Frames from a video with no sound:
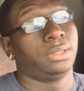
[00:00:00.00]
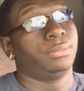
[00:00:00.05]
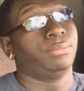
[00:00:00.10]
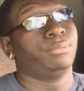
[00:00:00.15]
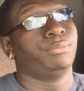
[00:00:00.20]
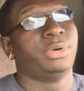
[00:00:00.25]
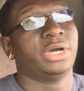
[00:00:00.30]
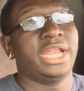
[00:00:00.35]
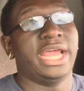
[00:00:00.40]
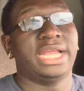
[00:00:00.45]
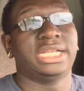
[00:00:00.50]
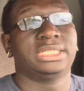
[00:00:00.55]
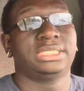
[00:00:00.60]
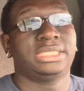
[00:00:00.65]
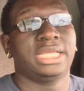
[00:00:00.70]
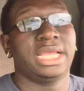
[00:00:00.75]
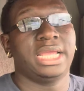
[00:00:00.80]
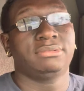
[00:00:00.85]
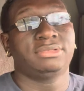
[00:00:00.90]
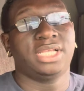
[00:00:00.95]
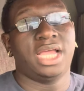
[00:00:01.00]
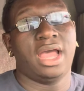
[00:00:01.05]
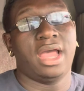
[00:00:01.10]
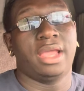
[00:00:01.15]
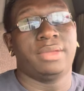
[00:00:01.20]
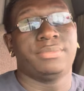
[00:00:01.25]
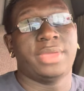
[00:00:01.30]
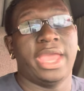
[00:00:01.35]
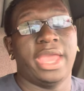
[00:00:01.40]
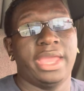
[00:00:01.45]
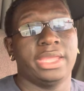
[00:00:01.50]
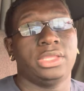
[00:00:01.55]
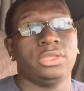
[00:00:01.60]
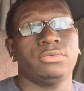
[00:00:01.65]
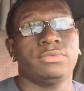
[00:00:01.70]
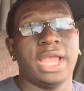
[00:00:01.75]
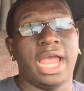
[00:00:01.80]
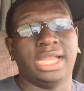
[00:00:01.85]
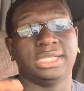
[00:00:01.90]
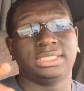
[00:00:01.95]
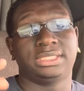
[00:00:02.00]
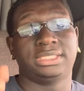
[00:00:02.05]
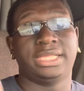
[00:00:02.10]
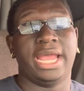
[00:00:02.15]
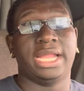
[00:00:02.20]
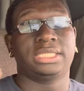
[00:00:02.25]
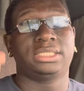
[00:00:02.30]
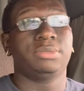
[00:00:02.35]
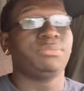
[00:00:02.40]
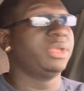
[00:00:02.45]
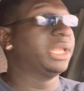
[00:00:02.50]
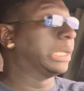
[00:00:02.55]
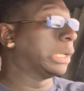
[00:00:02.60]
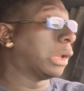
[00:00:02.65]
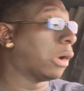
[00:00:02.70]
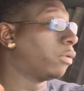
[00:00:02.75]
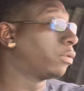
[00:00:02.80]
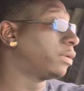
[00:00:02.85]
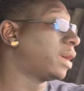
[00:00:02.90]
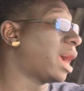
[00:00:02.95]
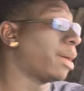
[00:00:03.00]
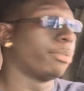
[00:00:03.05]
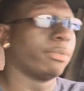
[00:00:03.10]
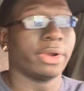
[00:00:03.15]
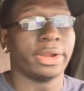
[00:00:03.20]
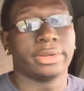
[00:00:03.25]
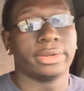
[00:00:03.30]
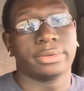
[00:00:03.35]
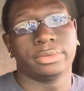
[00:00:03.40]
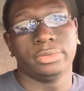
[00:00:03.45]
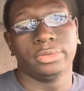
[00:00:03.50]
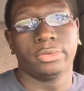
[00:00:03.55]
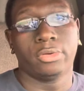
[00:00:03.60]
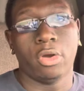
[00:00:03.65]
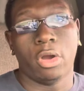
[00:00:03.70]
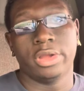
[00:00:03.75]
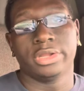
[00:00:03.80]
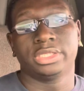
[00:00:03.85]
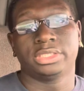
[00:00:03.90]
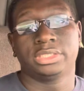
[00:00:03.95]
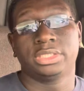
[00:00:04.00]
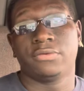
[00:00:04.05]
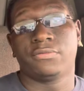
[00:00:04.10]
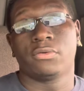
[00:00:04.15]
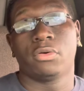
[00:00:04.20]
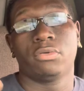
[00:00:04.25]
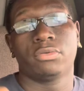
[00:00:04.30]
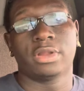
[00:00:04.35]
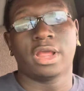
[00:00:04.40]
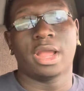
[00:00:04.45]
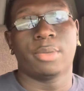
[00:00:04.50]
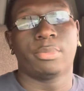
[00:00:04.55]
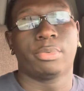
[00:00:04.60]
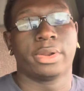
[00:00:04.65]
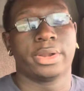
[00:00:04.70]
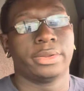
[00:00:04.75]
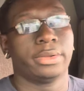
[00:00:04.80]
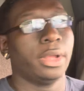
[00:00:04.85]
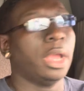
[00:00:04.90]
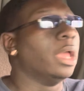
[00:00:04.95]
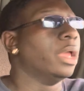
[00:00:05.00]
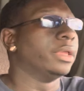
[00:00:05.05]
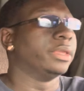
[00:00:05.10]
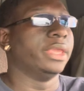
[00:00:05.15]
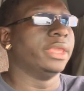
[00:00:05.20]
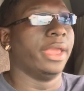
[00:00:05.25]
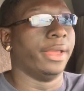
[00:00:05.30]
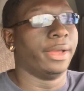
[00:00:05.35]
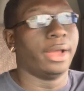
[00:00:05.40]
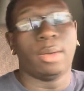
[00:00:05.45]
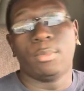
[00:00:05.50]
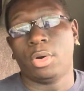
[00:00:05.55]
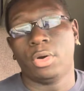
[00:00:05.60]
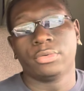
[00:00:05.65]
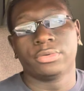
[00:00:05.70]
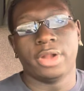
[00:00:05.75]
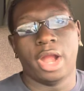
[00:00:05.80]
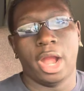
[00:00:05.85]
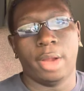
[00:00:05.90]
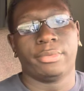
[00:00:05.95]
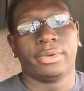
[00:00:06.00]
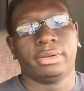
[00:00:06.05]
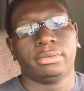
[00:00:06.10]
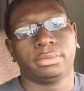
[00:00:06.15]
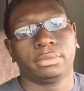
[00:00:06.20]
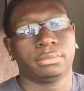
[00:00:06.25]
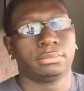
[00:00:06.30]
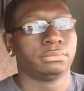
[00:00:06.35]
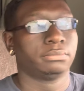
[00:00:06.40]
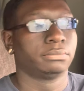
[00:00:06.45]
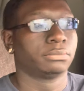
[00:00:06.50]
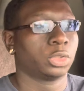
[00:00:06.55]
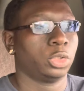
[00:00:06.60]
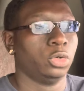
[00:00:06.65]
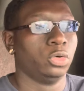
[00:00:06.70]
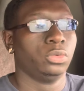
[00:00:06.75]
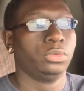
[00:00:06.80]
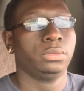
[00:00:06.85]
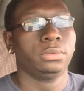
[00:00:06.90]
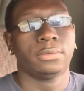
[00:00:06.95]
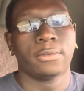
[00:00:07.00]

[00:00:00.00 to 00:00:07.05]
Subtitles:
but at the same time, hey, you got the status of being an owner operator. You call yourself an owner operator. Yeah, I'm an owner operator. Cool.